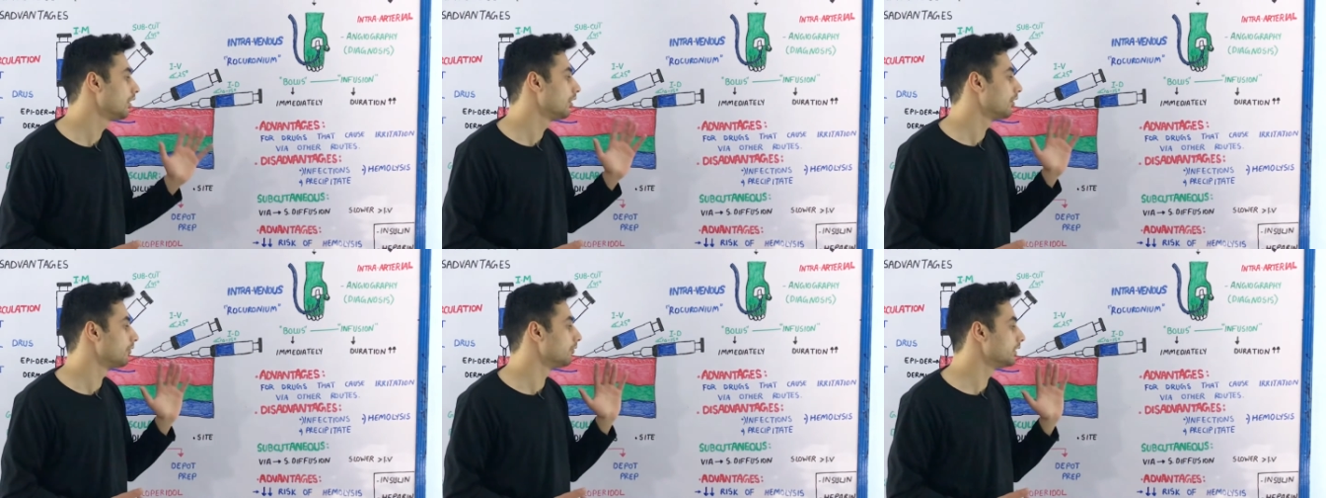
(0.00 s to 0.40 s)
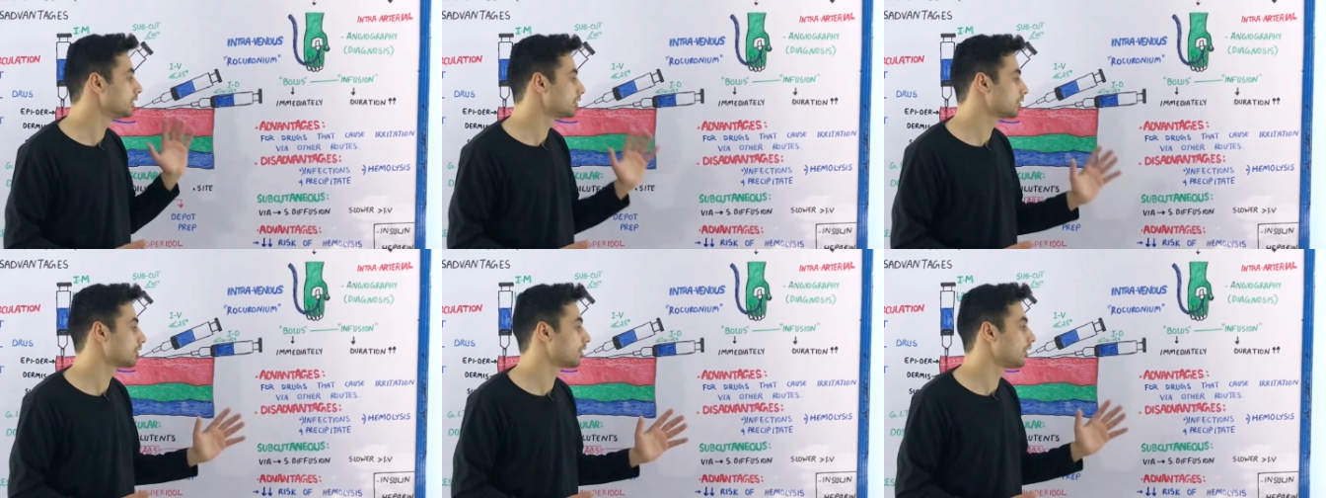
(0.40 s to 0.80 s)

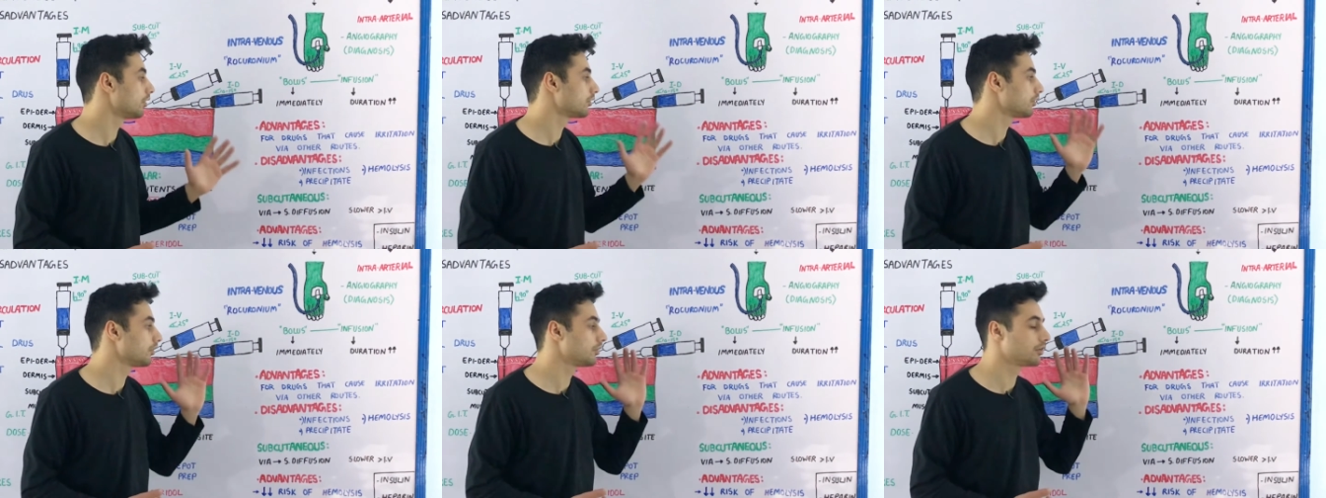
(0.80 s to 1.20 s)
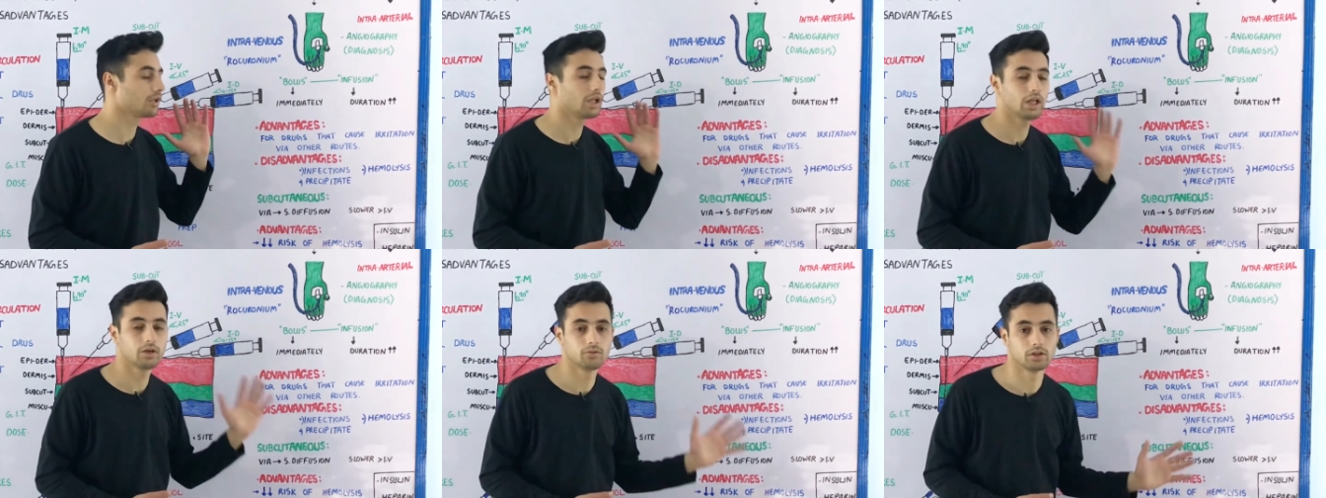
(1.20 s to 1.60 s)
which causes
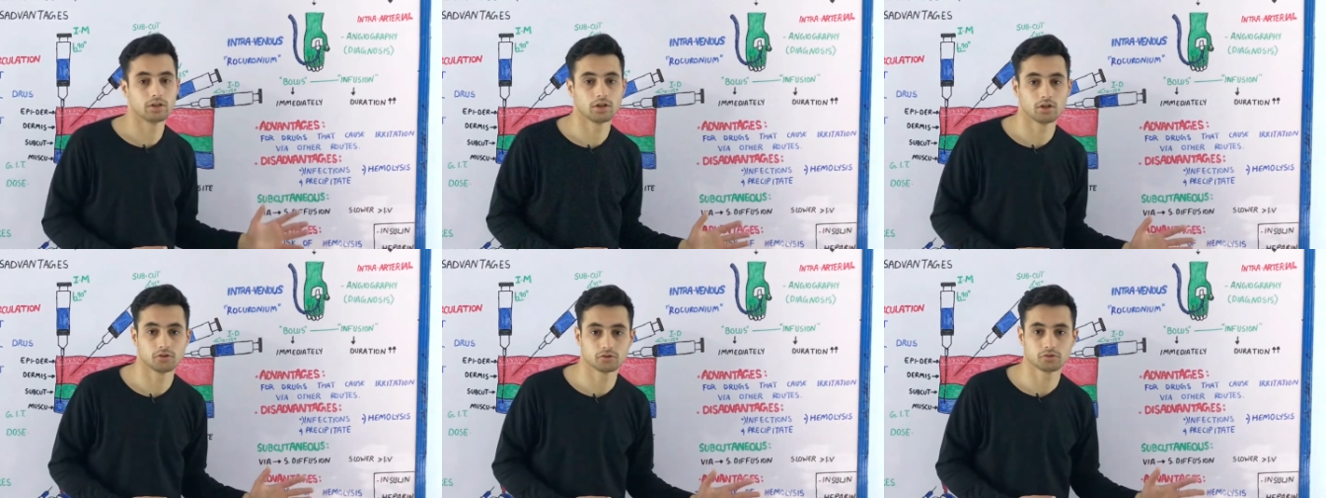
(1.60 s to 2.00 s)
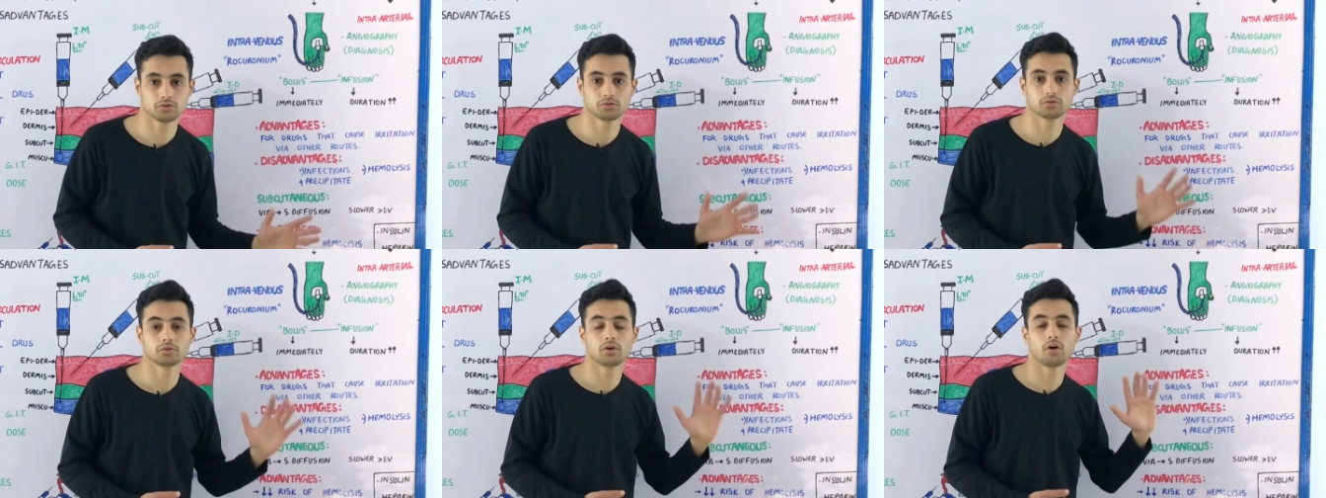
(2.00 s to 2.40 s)

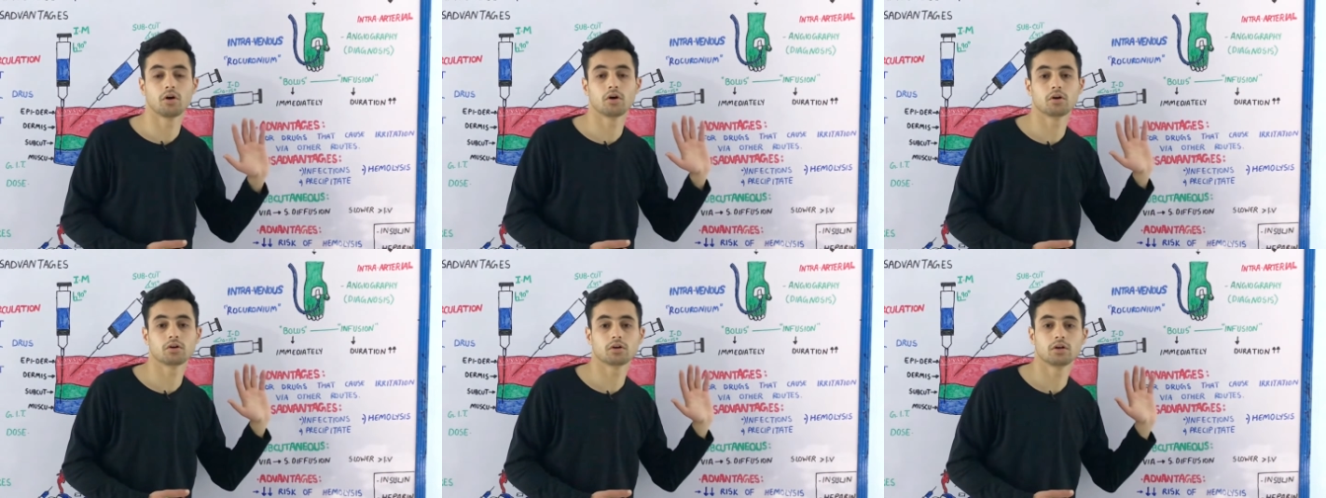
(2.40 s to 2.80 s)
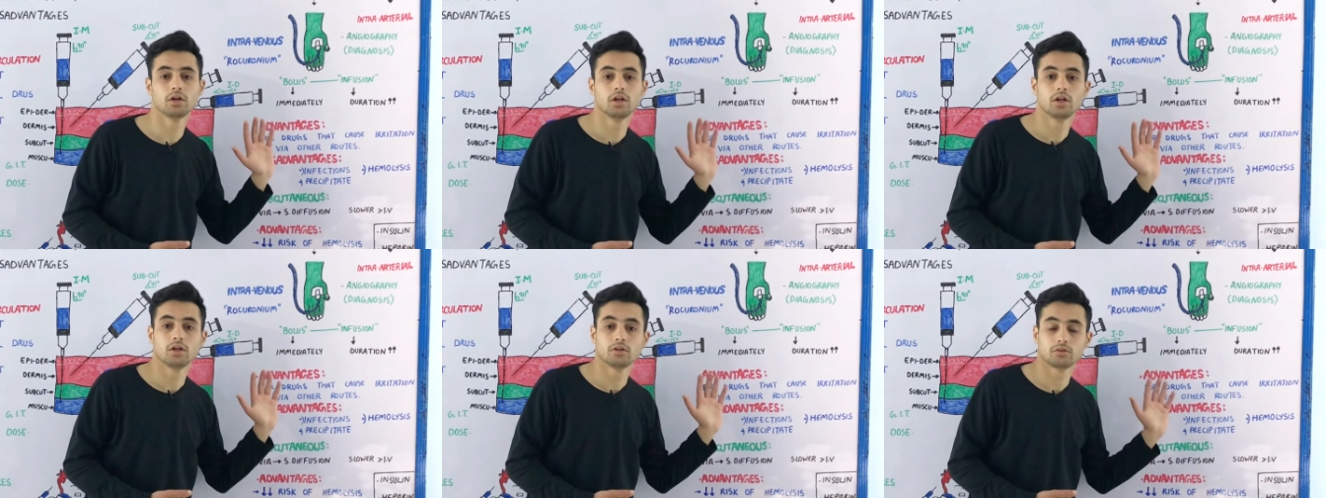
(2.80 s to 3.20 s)
irritations or
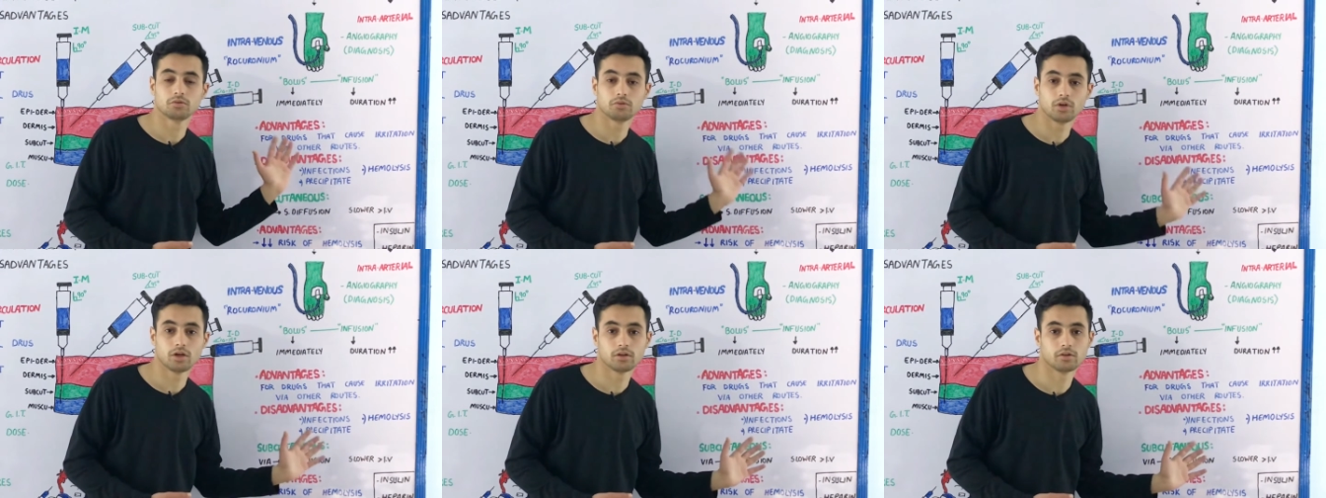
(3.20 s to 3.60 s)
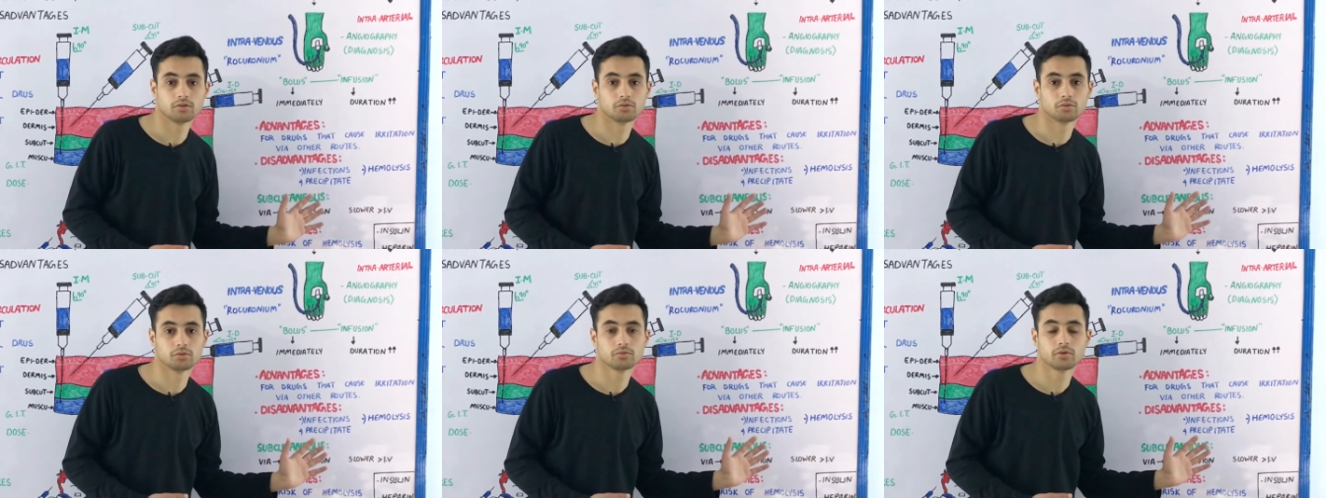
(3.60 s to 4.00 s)
through other route.